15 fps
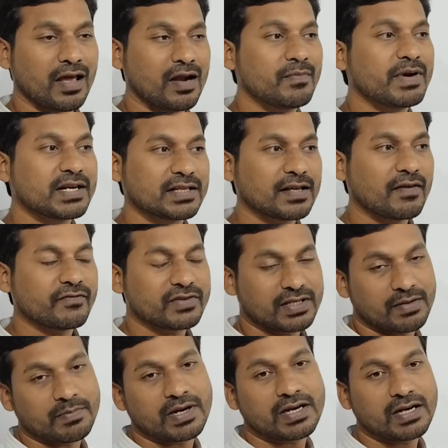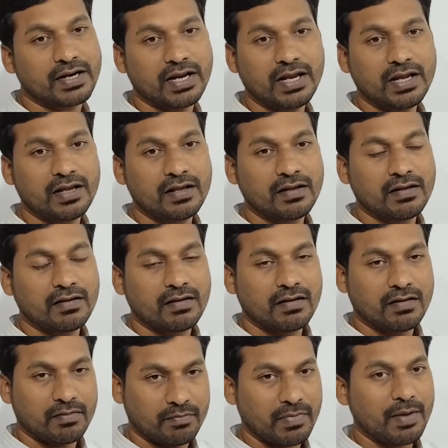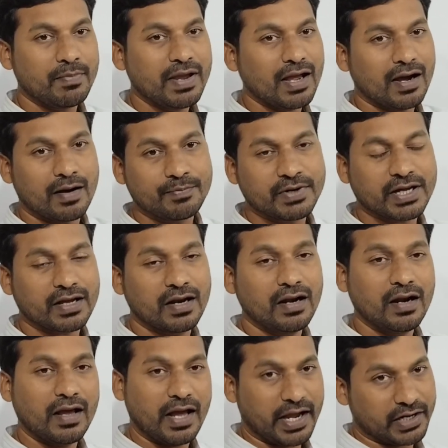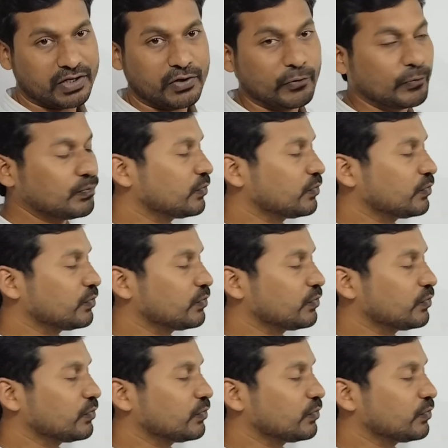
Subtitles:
elements of symmetry, may be optical active.